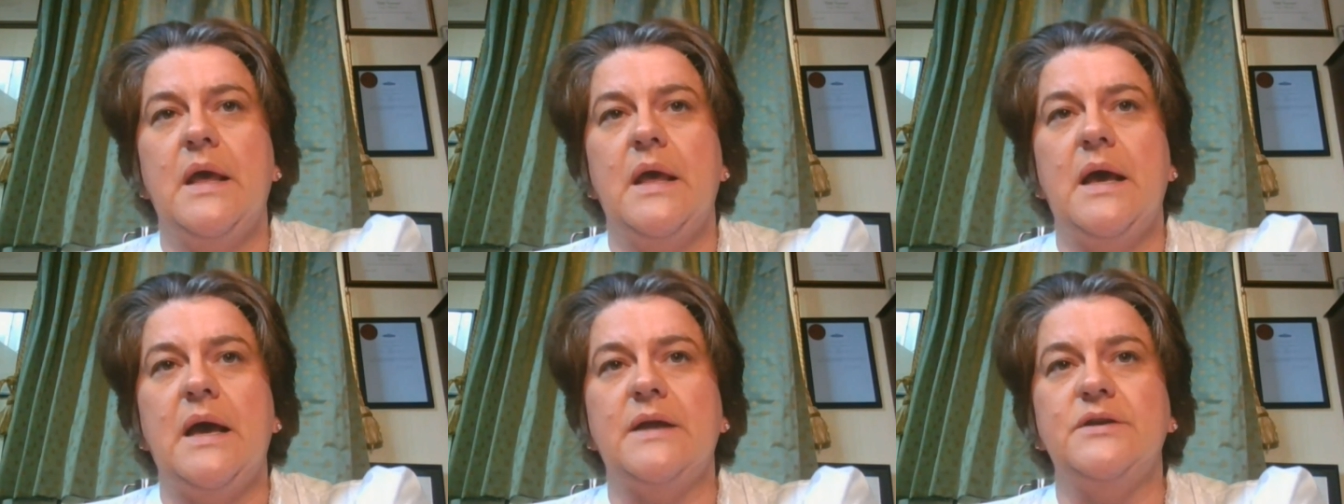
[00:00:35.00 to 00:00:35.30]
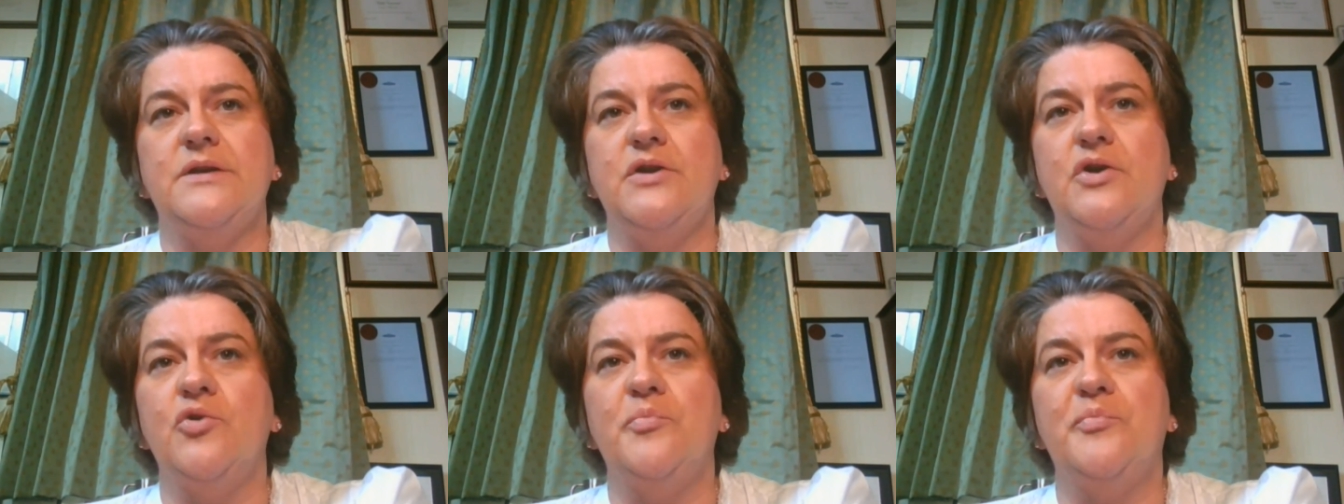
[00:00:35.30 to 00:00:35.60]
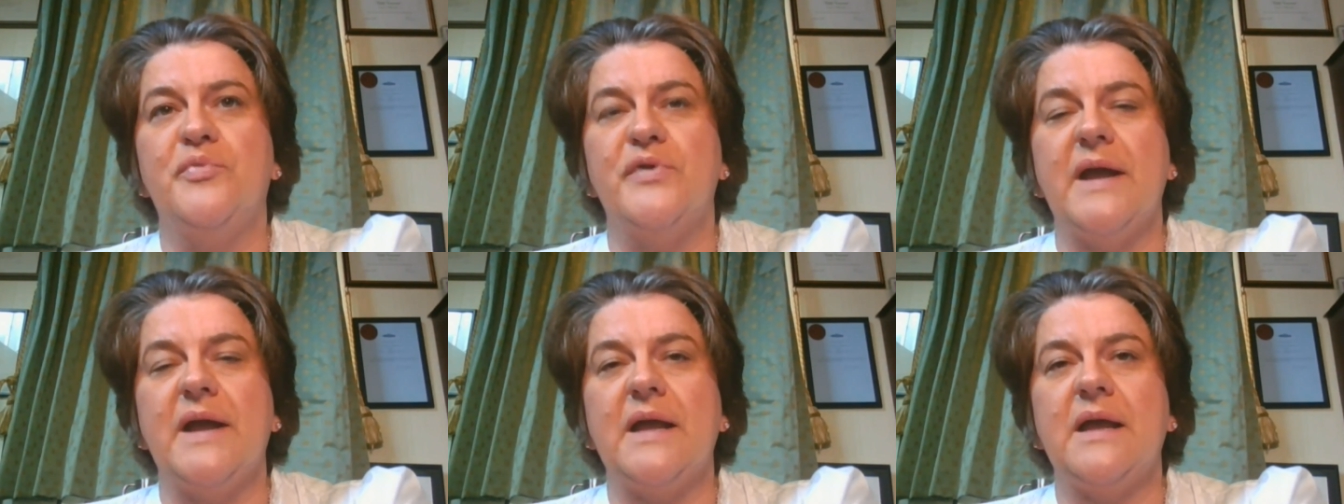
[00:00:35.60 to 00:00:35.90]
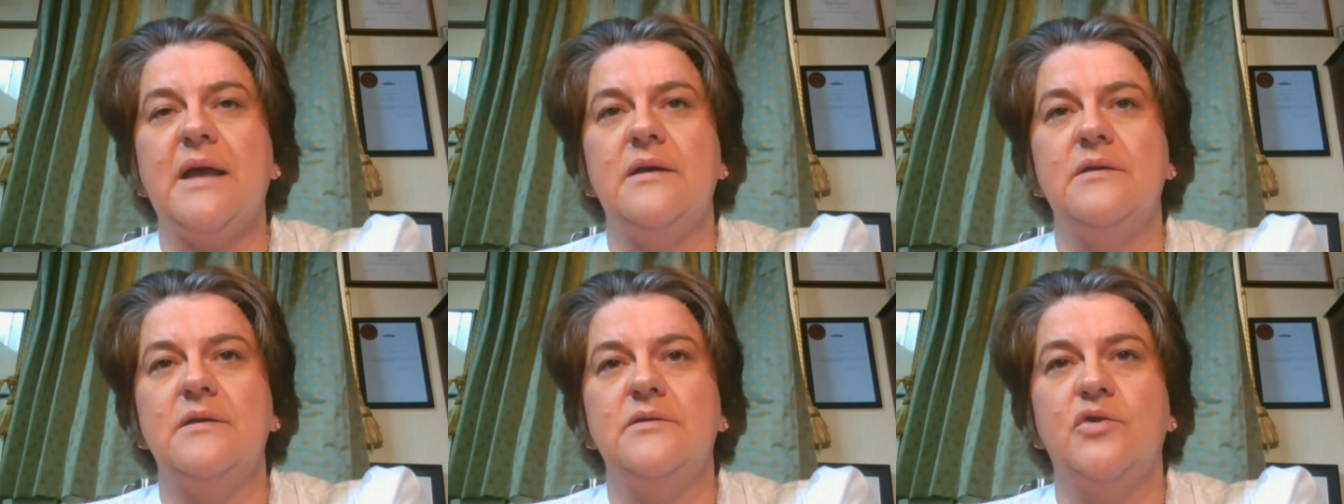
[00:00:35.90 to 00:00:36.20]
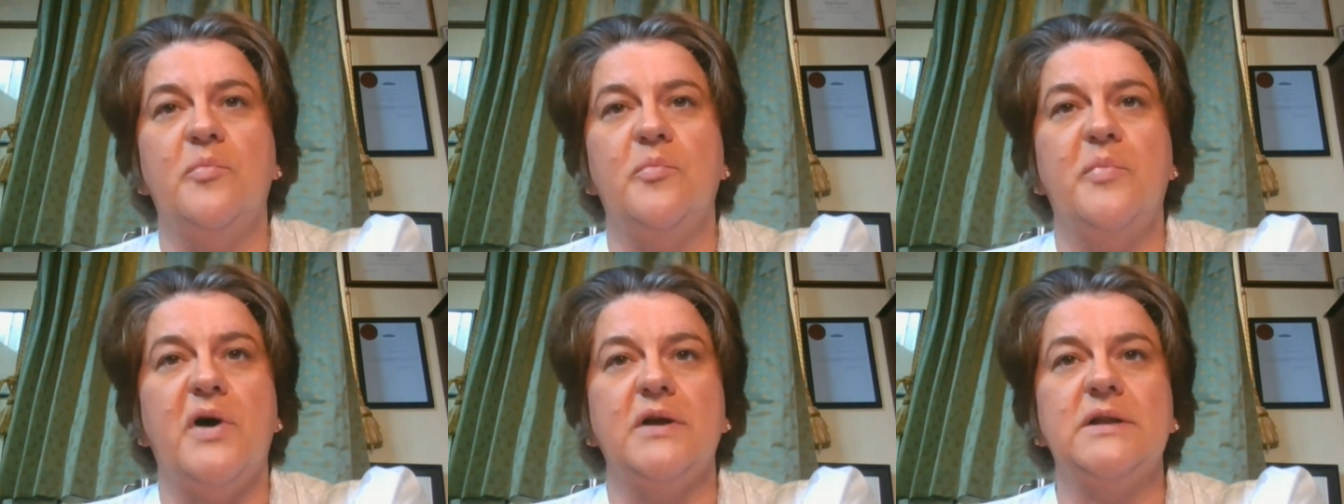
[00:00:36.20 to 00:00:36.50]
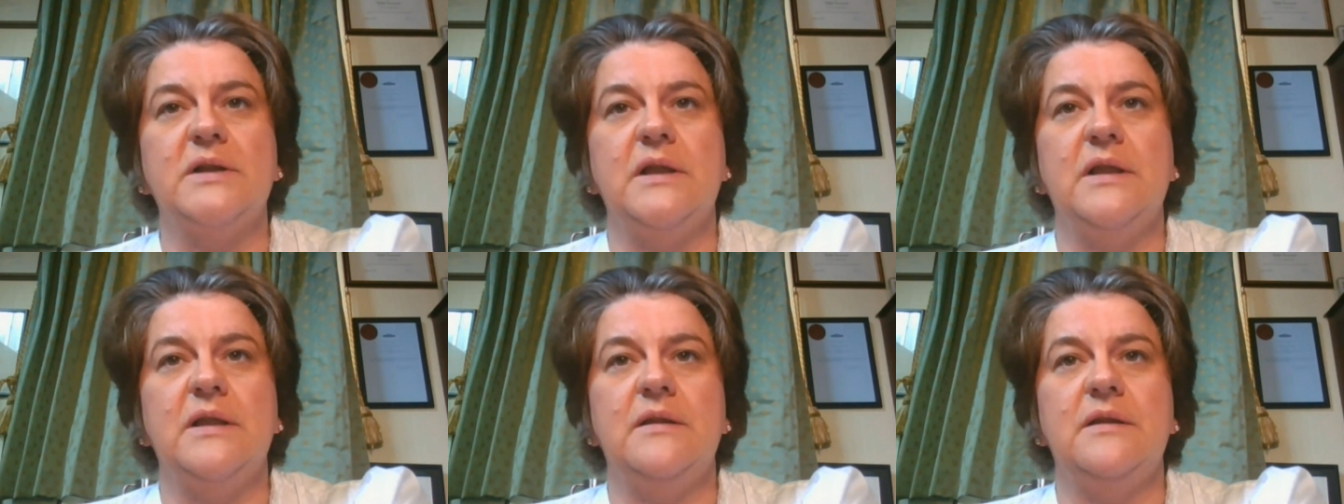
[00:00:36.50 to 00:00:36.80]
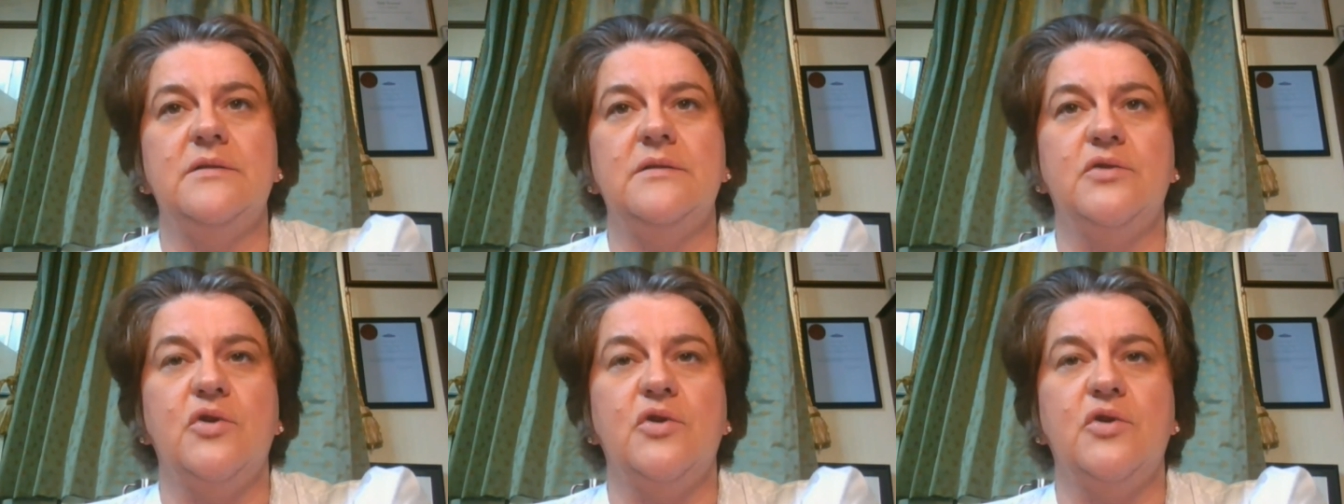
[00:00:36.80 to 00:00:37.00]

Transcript: And no brick, no bottle,